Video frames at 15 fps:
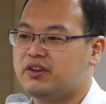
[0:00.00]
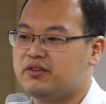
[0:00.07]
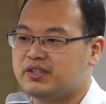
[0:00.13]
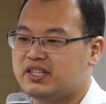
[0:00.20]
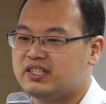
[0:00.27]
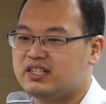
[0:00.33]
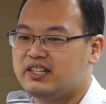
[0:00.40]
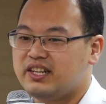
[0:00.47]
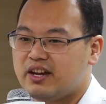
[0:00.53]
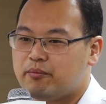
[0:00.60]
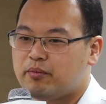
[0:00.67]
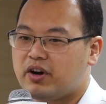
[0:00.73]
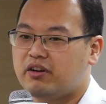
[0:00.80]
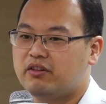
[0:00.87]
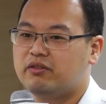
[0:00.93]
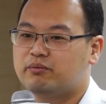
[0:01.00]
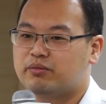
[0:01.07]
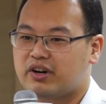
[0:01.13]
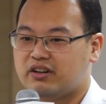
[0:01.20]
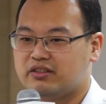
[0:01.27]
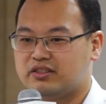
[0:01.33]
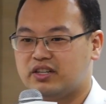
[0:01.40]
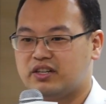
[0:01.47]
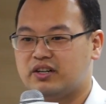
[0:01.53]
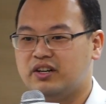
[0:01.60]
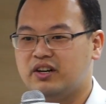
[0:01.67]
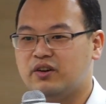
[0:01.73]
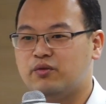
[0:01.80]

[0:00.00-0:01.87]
using the Liebao browser